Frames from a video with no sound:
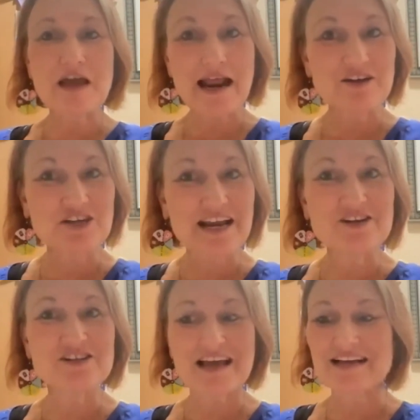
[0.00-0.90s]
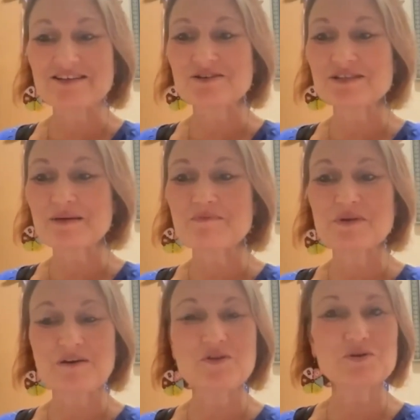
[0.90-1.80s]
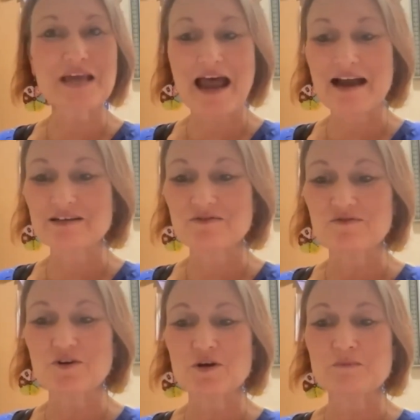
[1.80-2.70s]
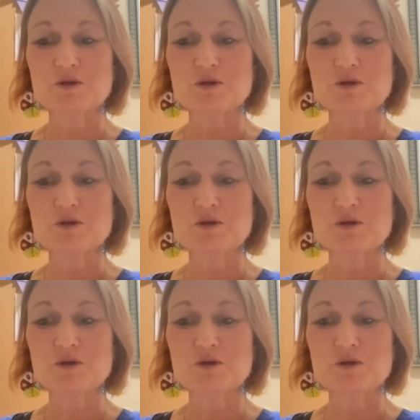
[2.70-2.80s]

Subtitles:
I changed that to some of those active verbs.